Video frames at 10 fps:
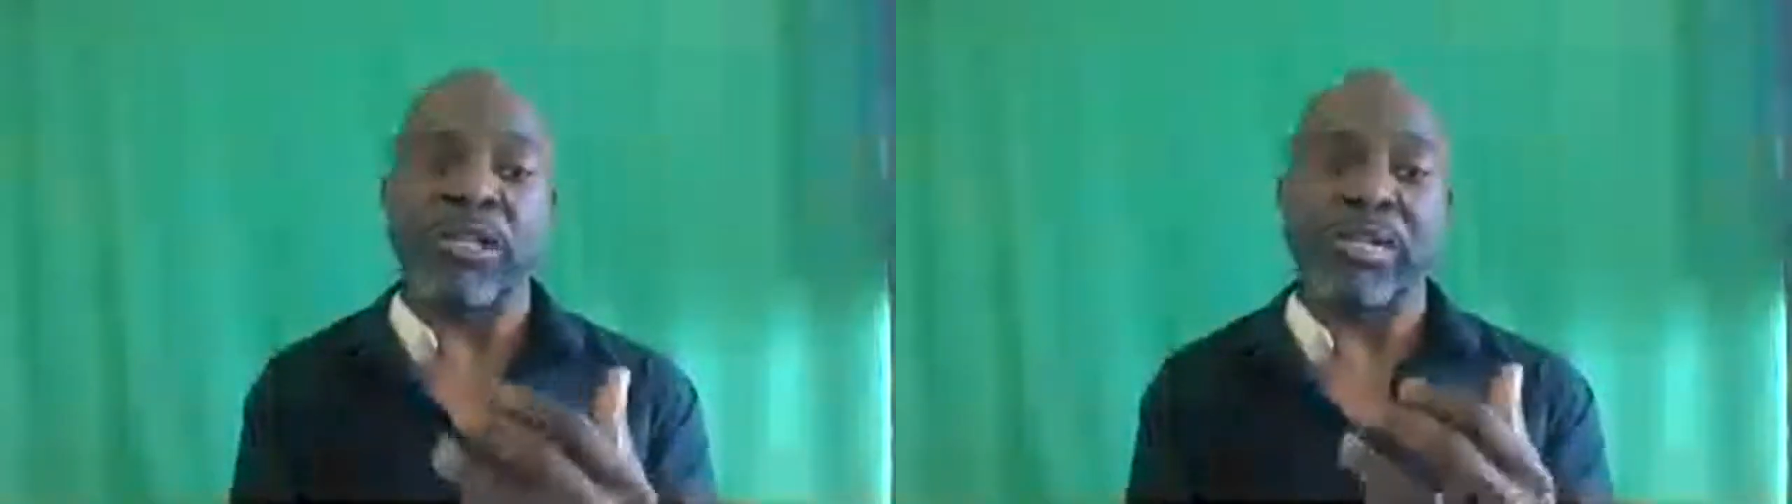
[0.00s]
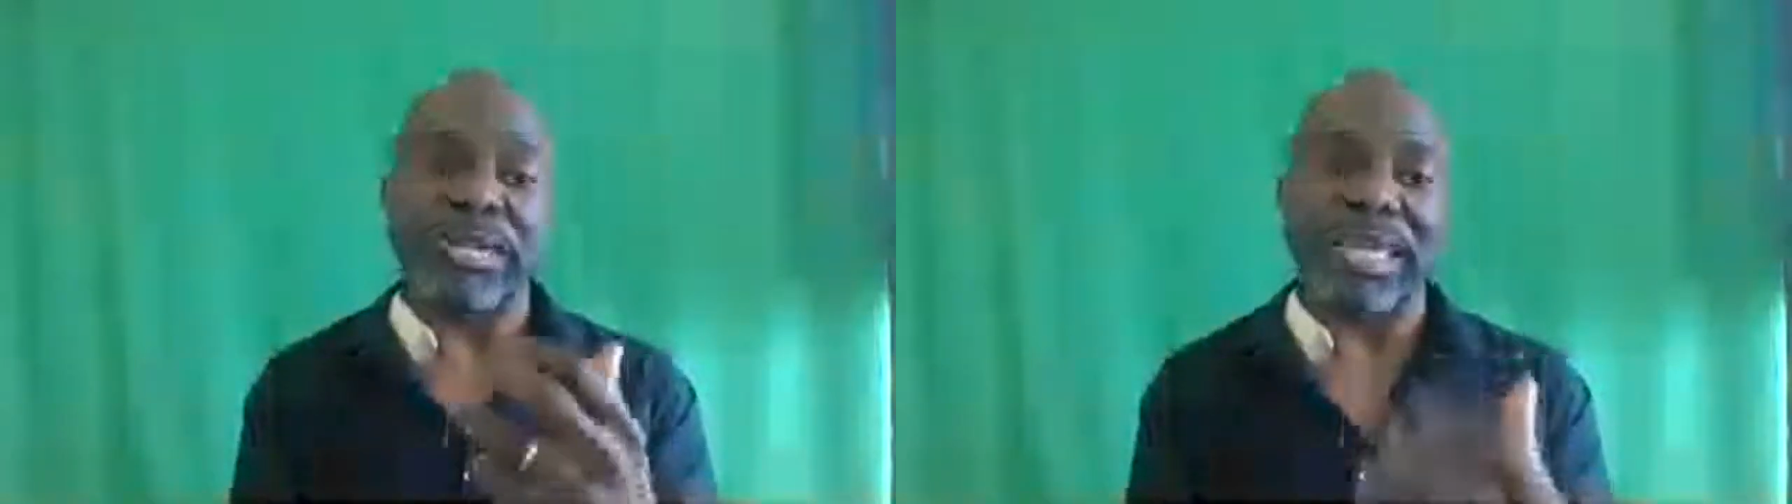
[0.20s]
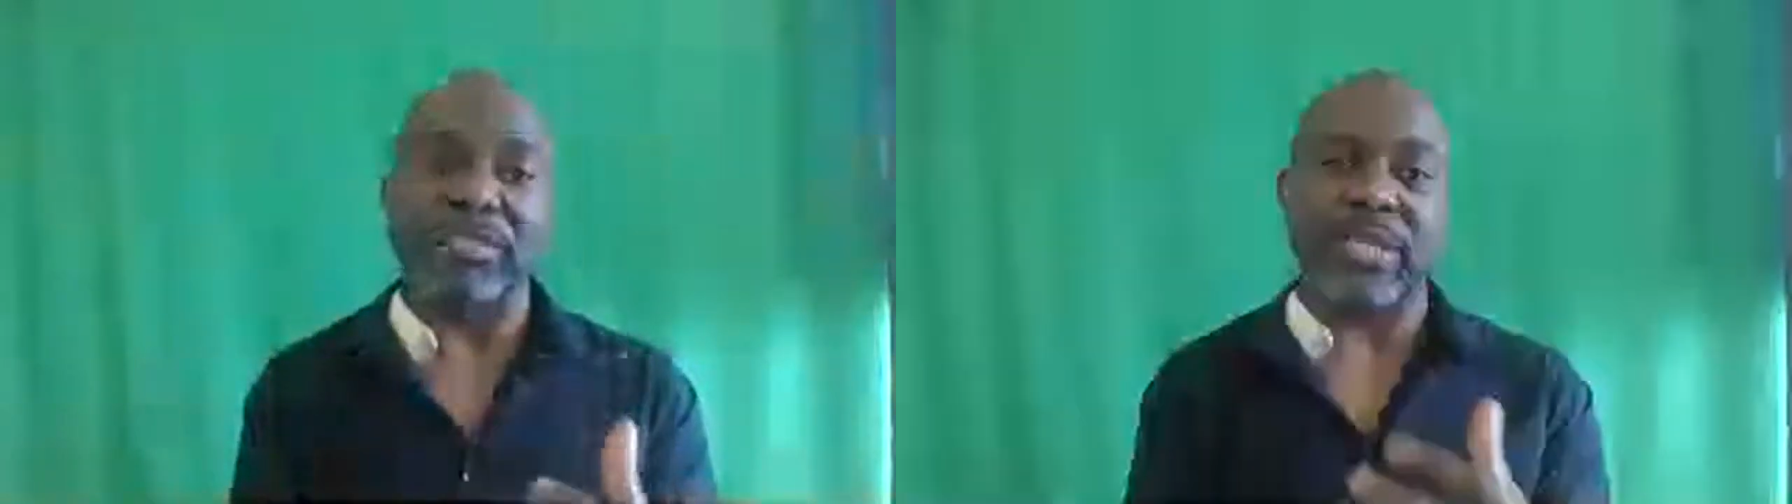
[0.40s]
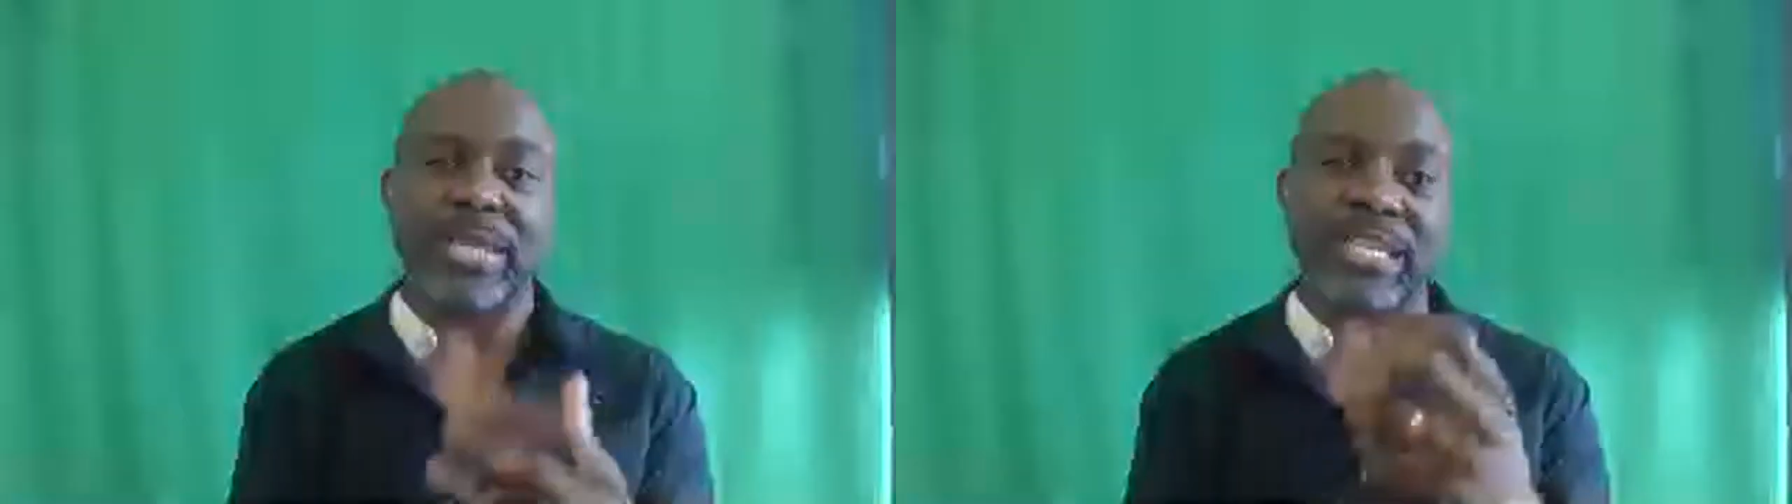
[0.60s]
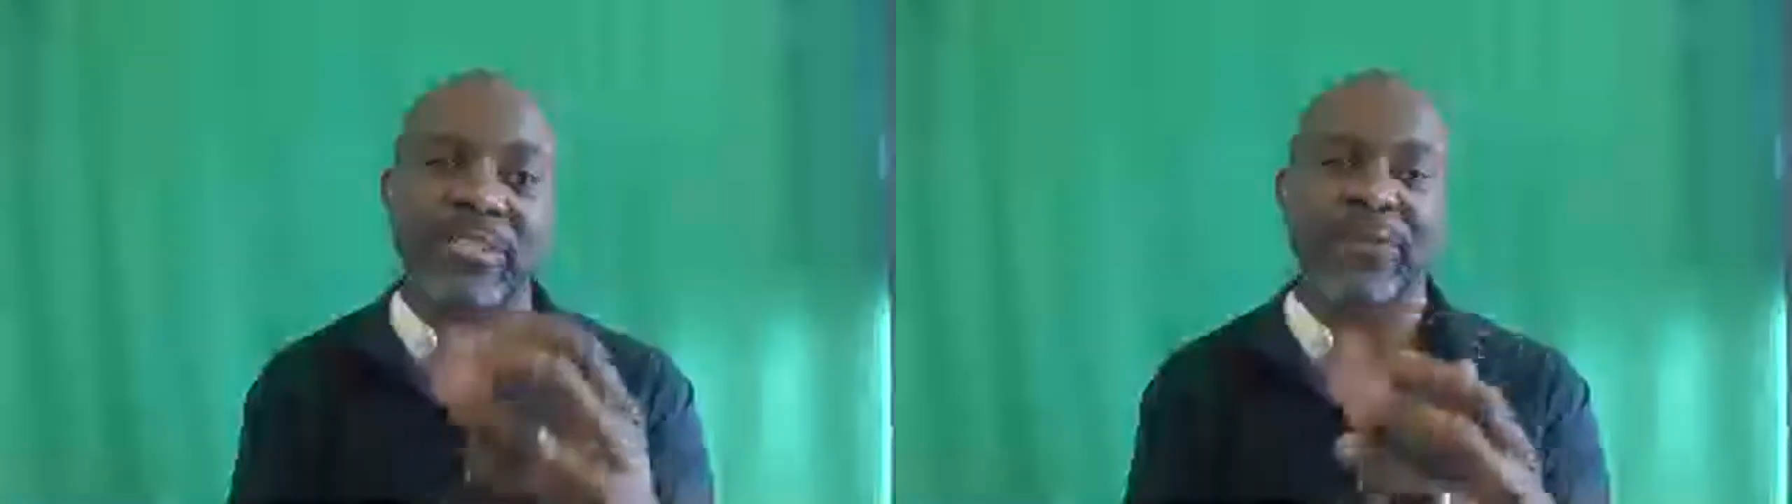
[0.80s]
get
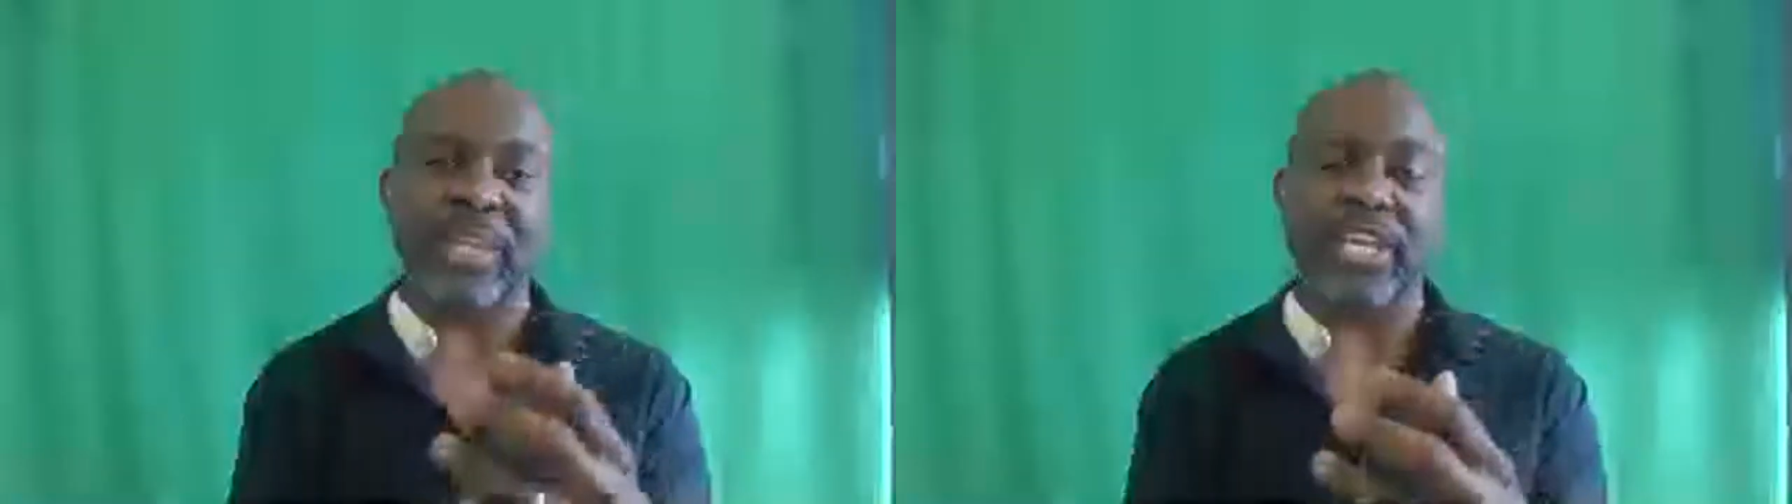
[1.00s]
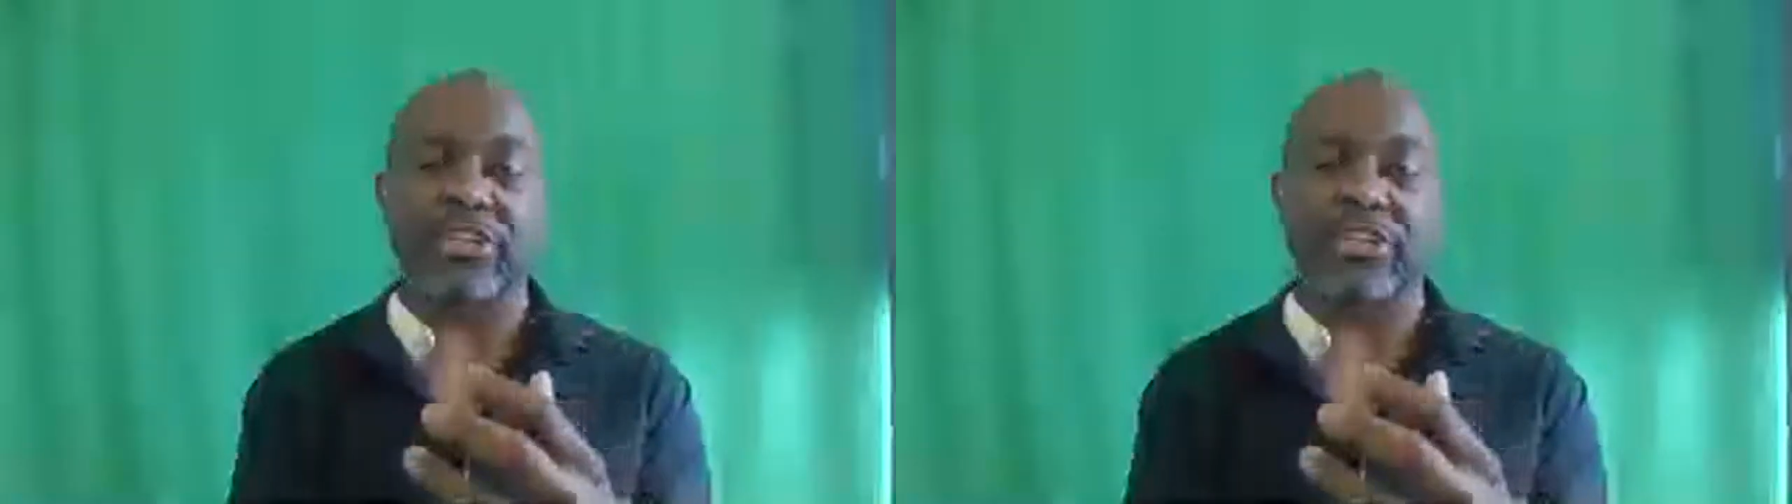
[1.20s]
electrification to